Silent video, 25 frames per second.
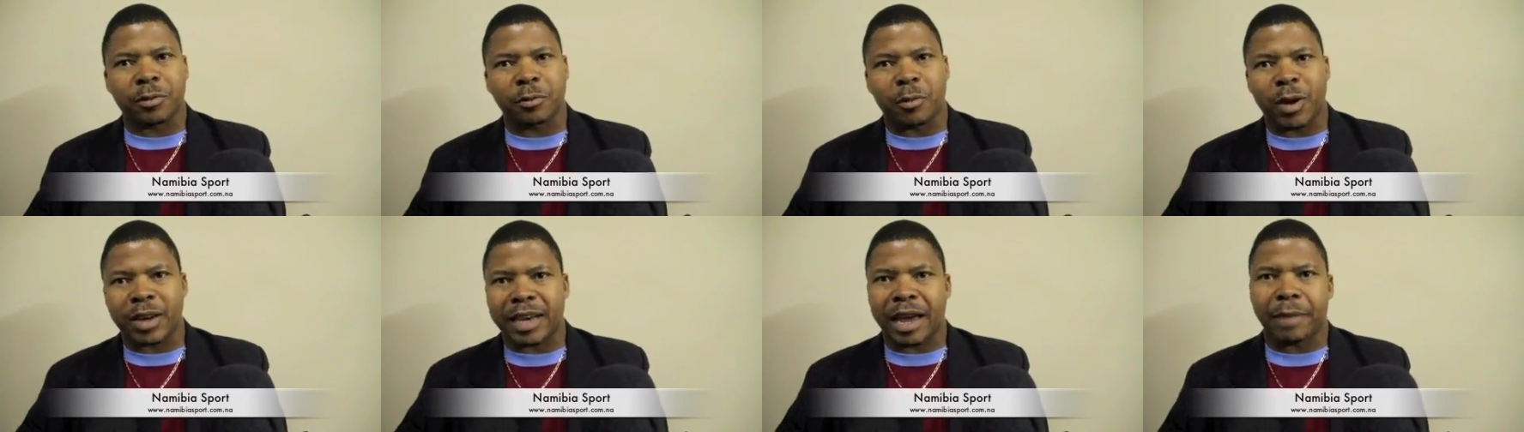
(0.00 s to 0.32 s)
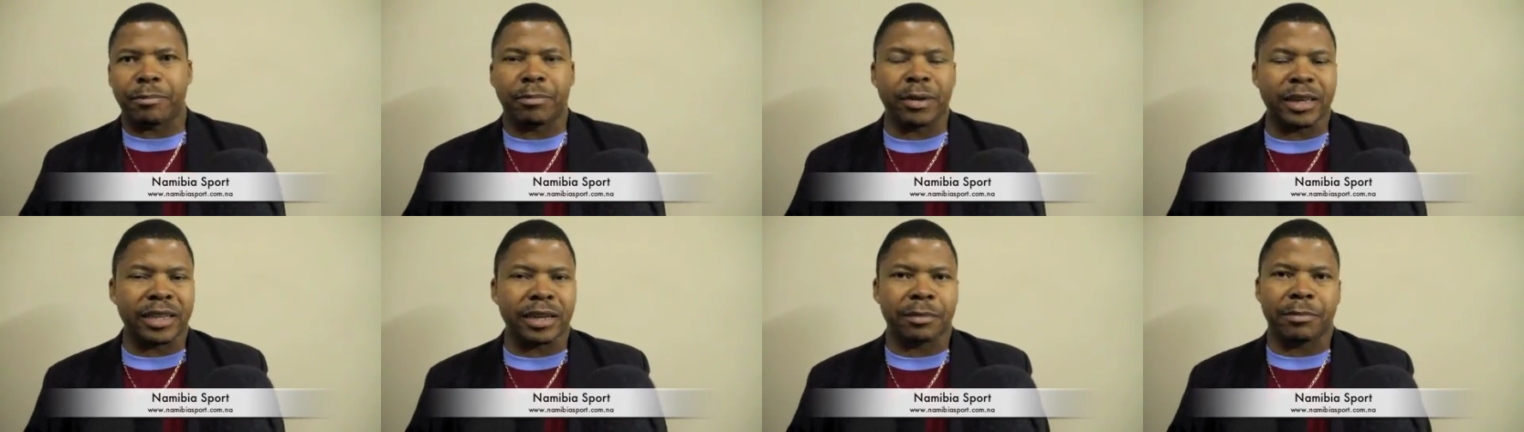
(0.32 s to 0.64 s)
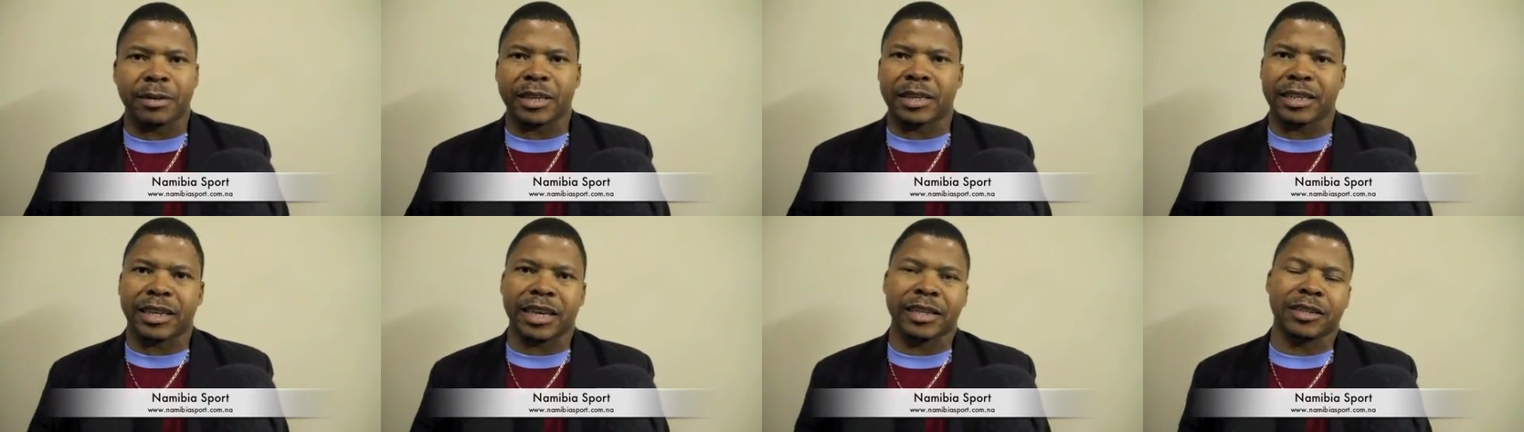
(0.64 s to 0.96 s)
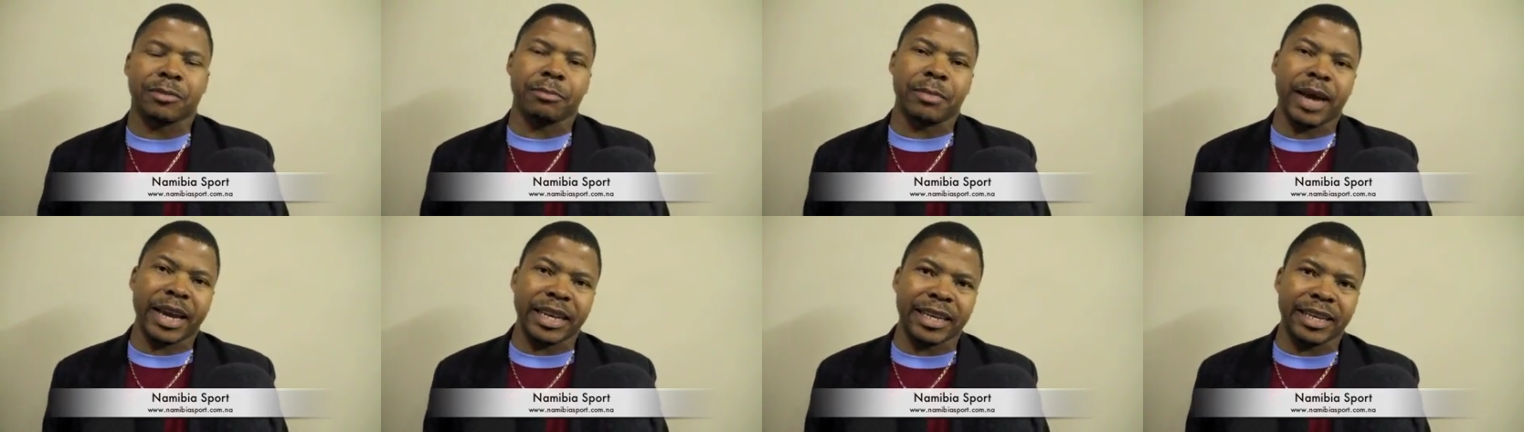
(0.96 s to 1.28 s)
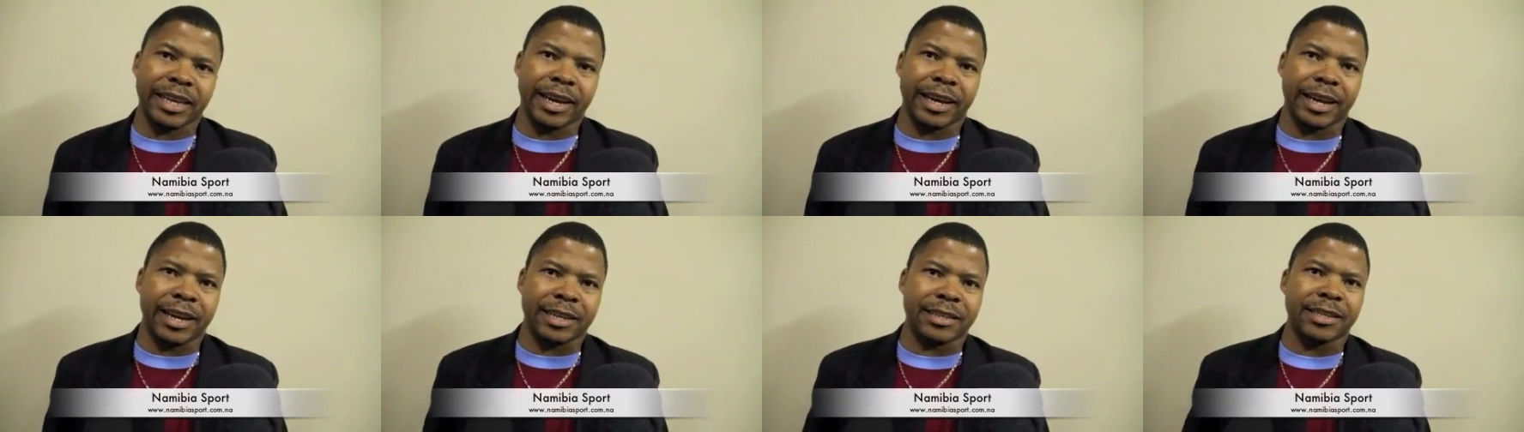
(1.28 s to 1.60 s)
what I played against Mighty
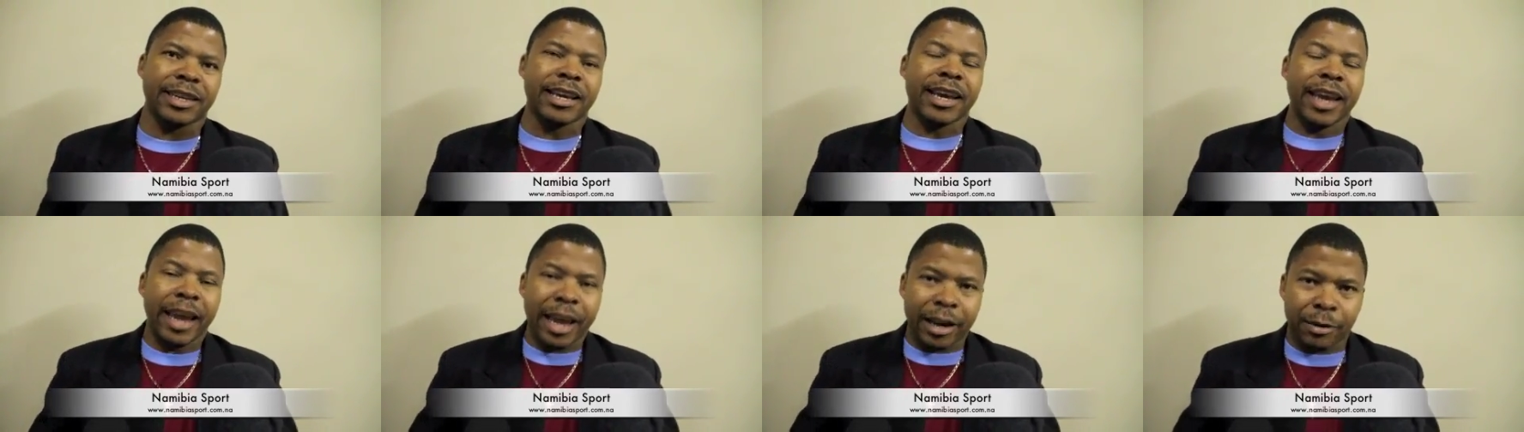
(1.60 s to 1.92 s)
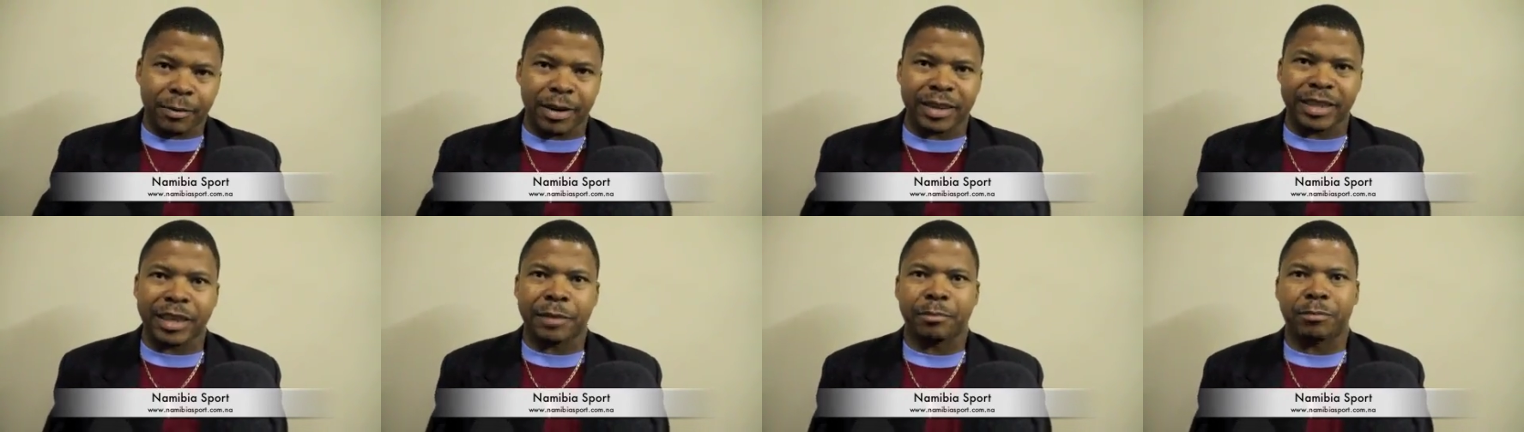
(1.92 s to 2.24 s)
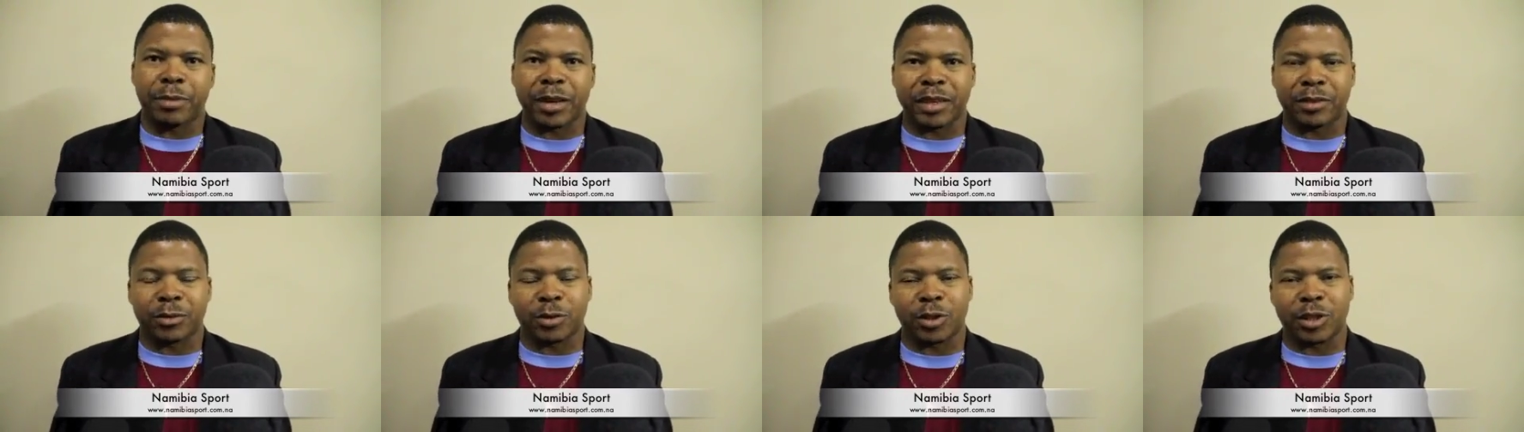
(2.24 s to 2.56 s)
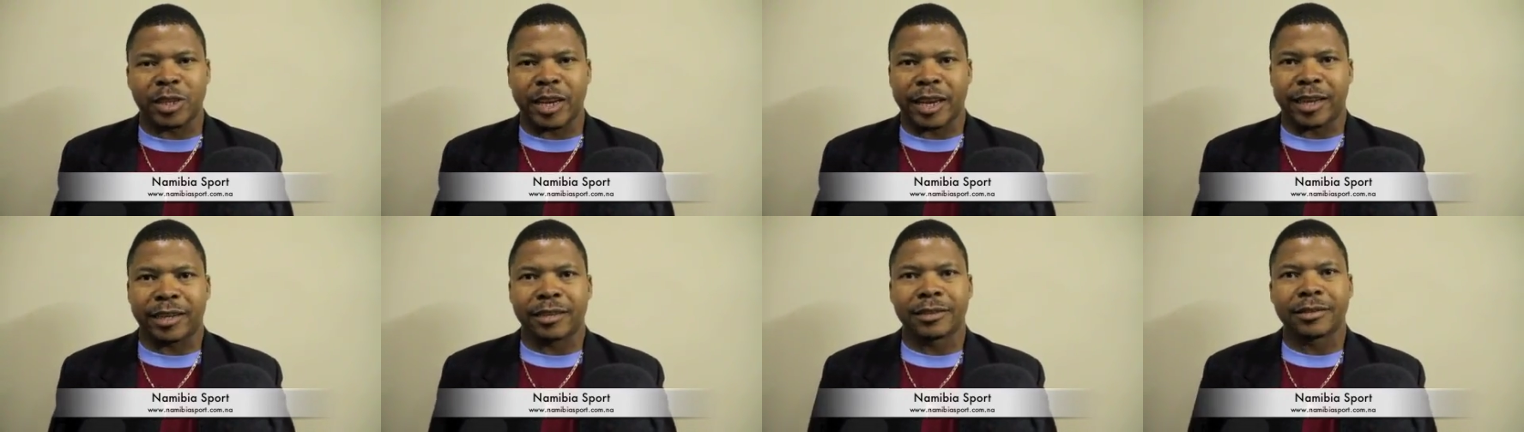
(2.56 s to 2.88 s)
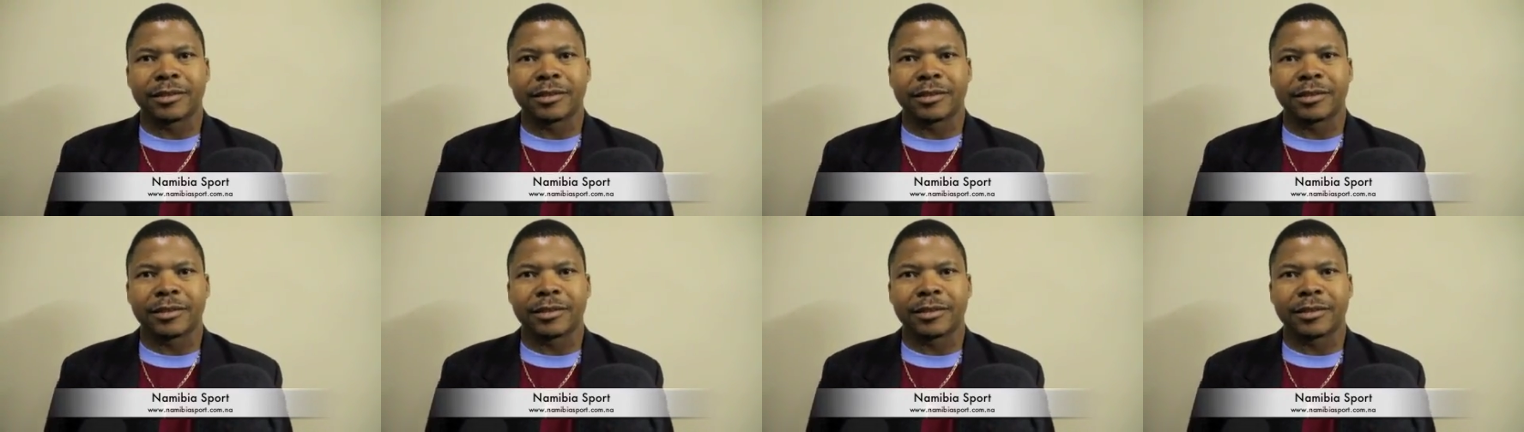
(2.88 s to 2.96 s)
Gunners and what they played today.